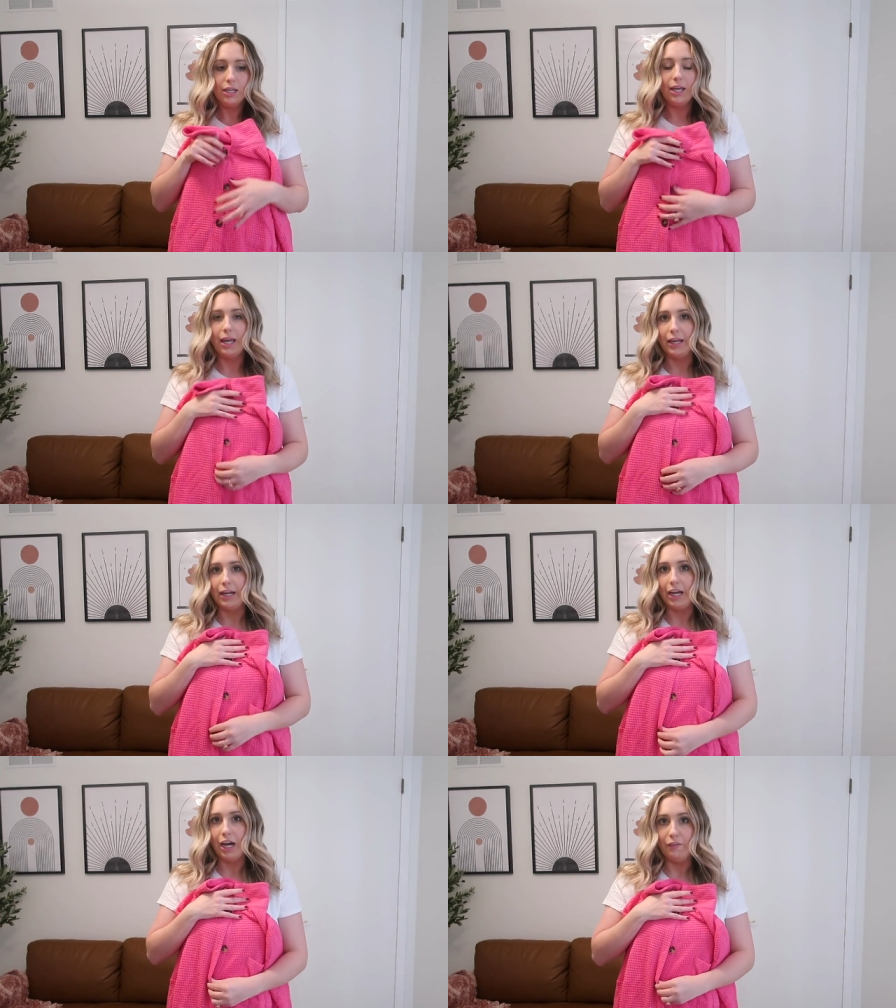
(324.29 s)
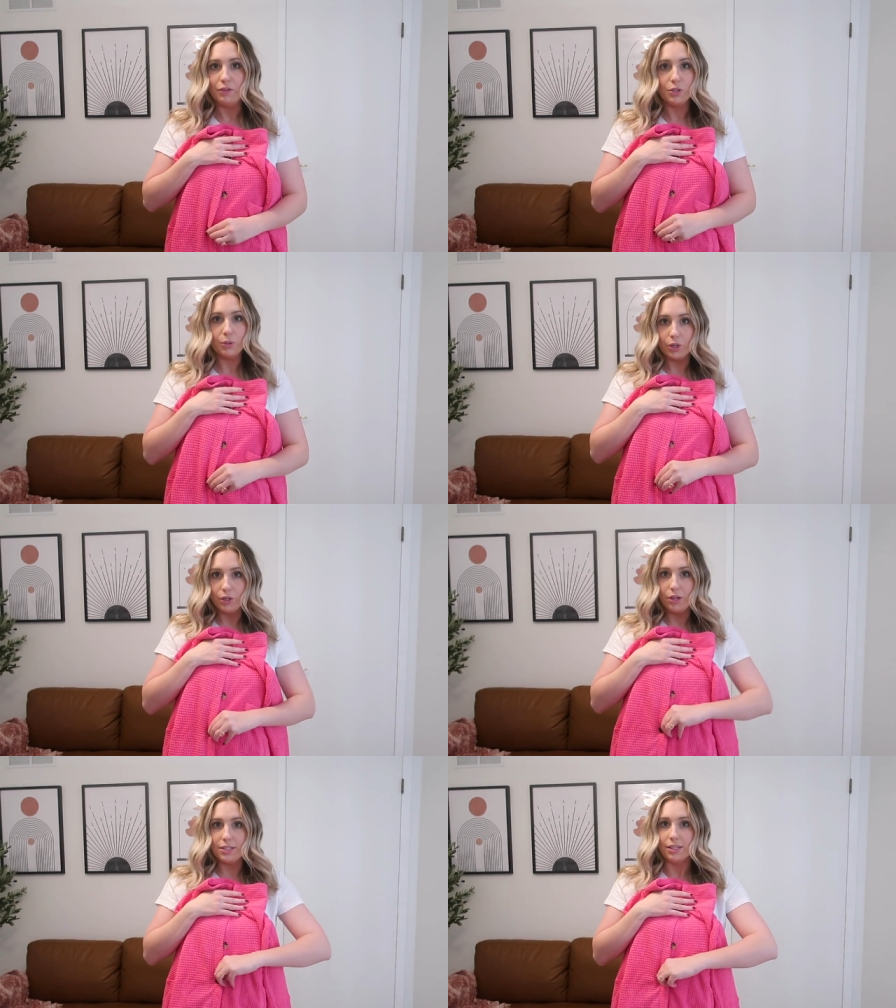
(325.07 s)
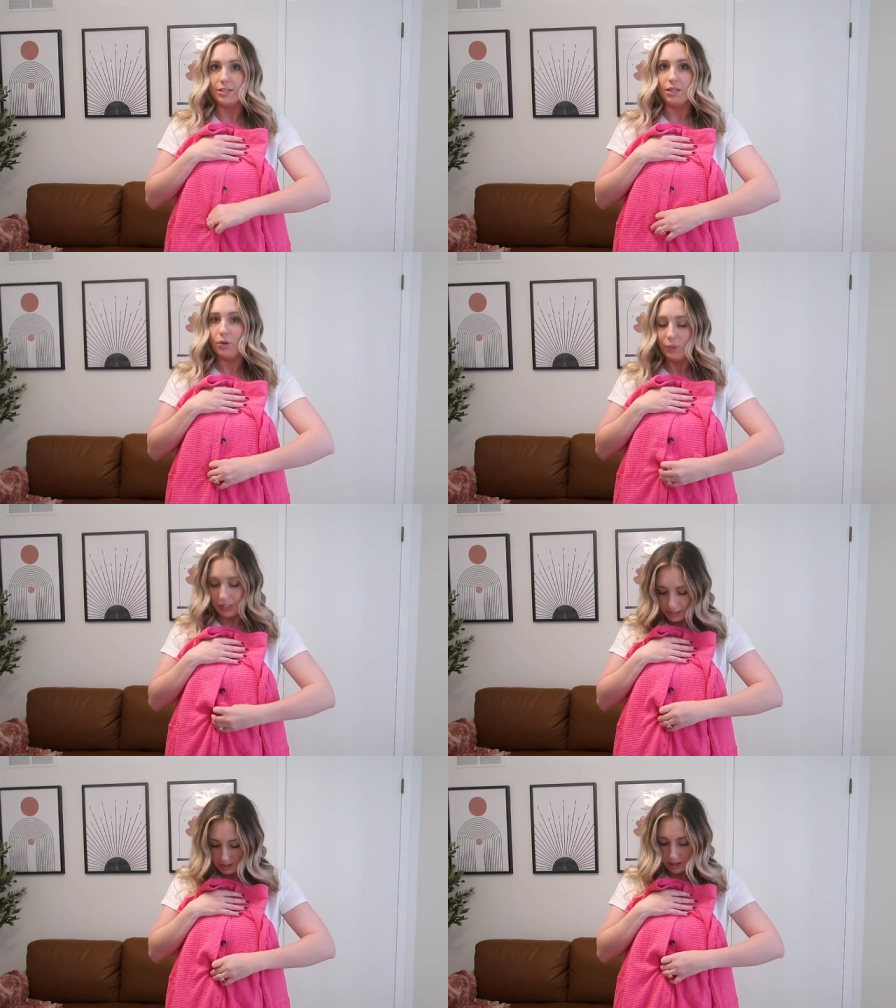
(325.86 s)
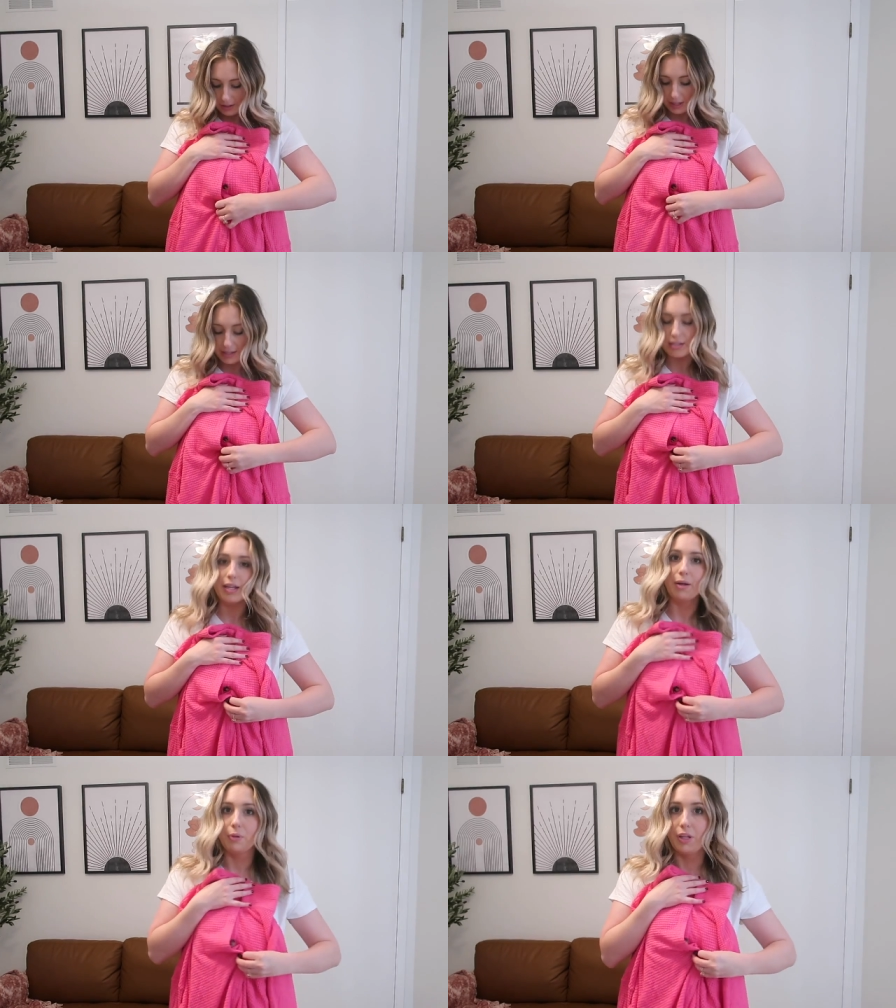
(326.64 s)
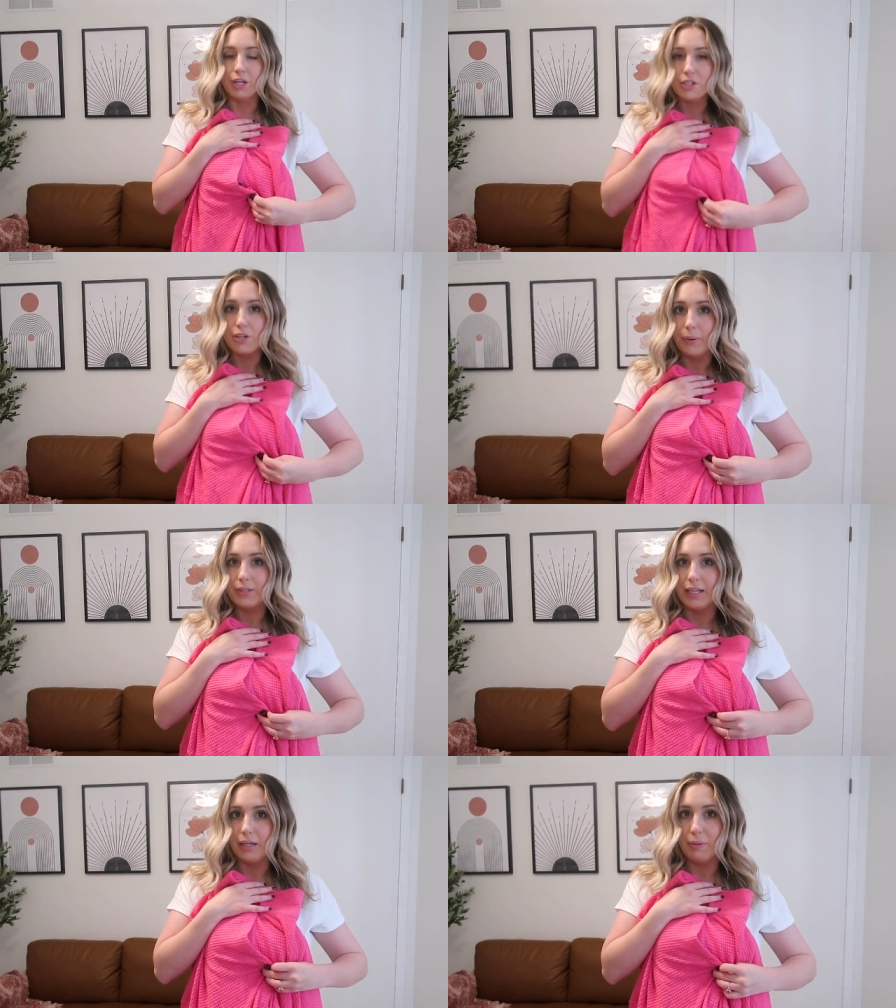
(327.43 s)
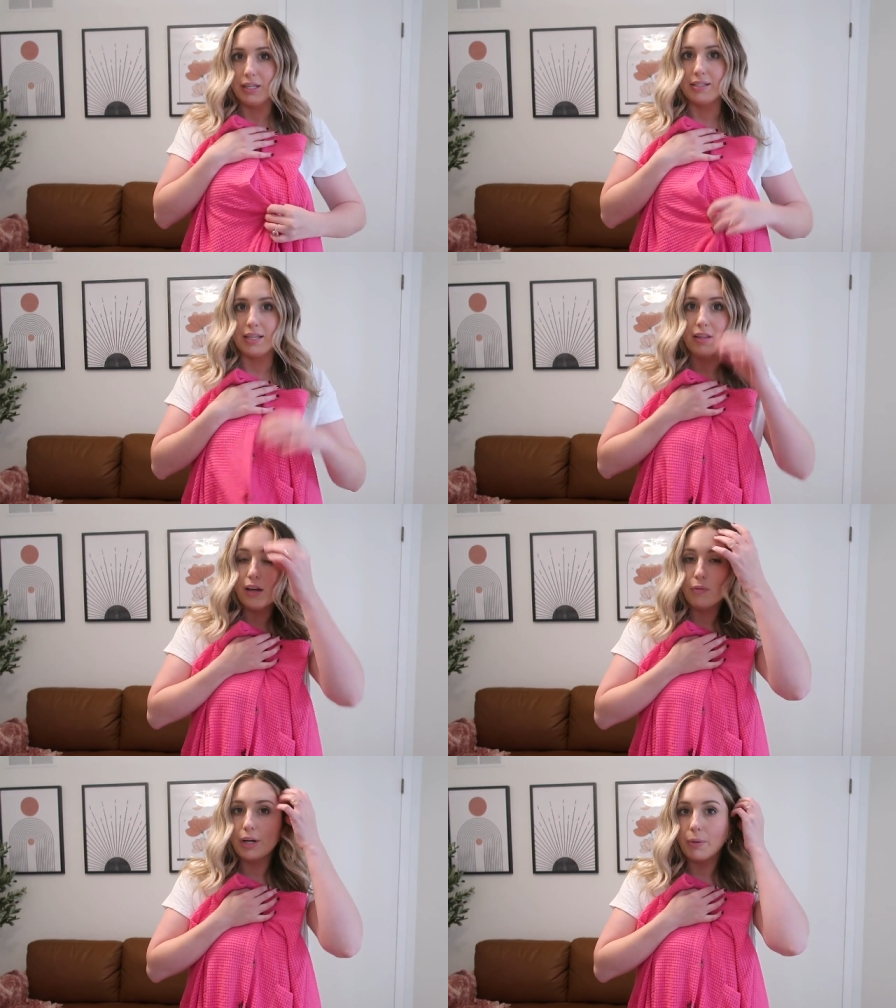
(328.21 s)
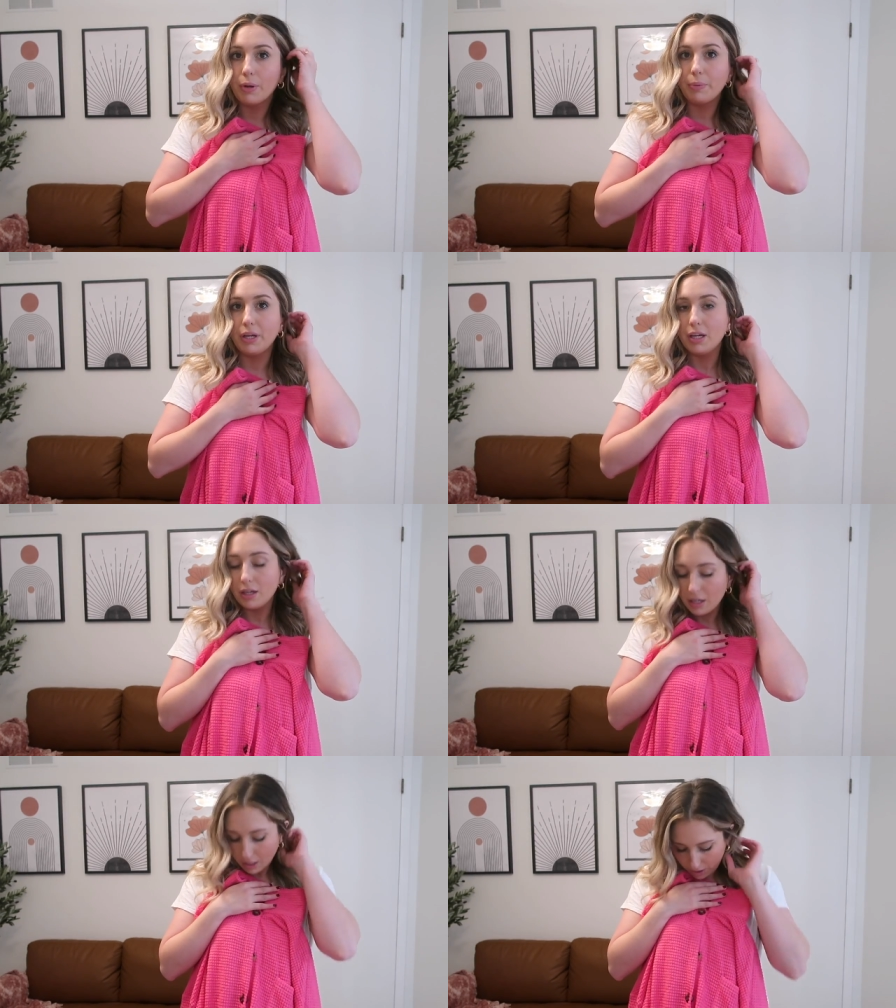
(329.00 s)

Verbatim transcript: And I have two girls. And so when they saw this, they were like so excited because they love when I wear pink.